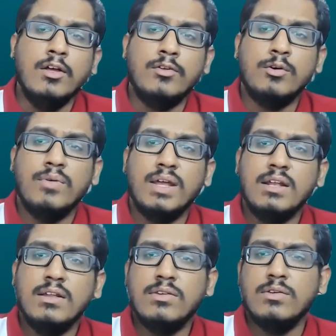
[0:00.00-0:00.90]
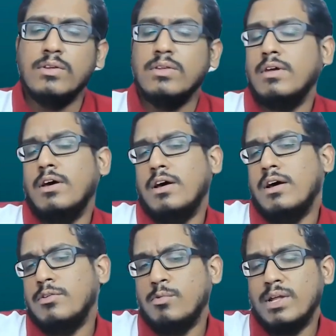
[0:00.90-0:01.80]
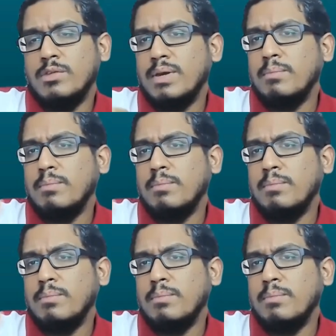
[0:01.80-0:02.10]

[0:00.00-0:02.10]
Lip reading: So once we